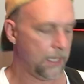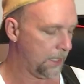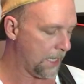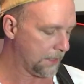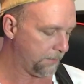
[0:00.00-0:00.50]

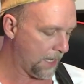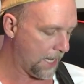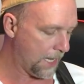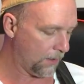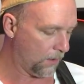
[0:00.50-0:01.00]
That's
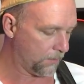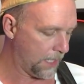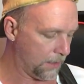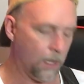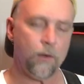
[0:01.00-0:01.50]
about how long
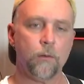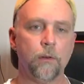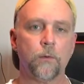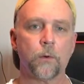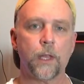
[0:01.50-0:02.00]
they glow
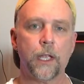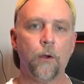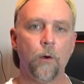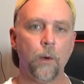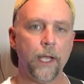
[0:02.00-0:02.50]
before they
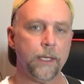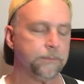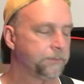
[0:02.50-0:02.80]
go away.